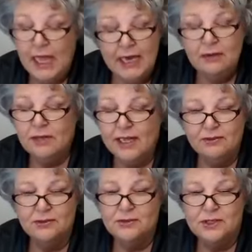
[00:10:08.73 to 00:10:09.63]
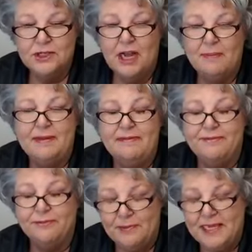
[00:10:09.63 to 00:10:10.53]
I don't like grocery shopping
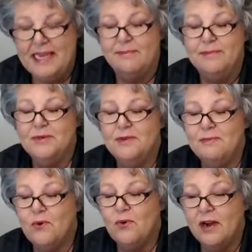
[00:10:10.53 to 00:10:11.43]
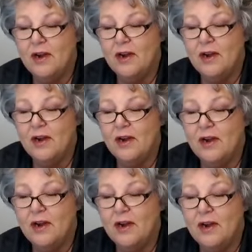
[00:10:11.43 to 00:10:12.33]
for me. I'm doing more
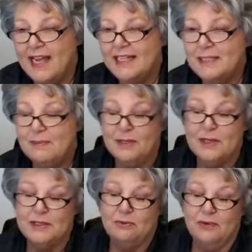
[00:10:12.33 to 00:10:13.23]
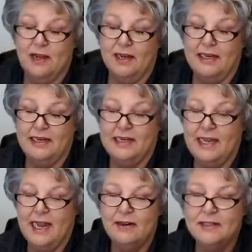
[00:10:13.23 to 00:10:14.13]
of it these days because we're not
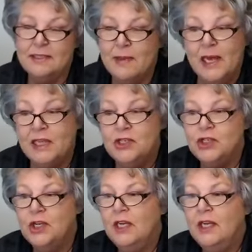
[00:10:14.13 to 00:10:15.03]
eating out as much.